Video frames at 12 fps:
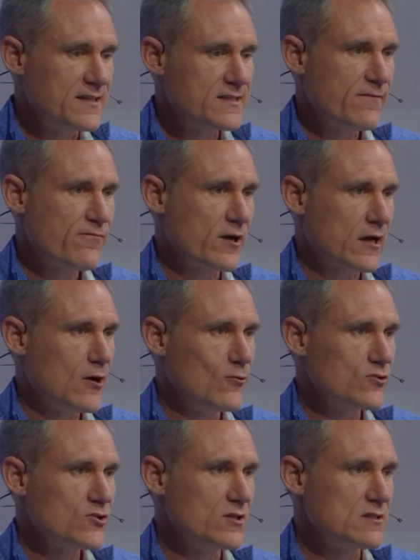different
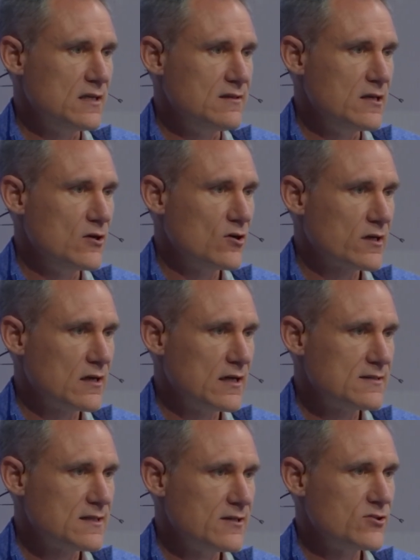cultures in the
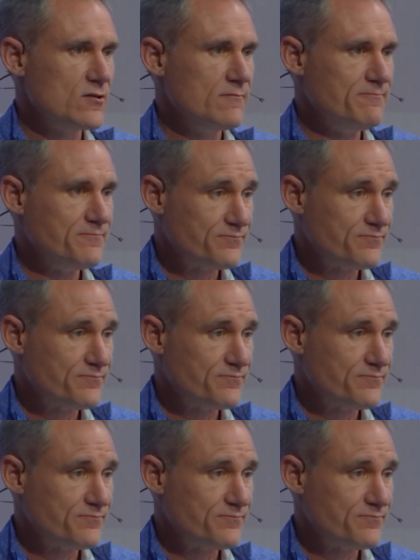organization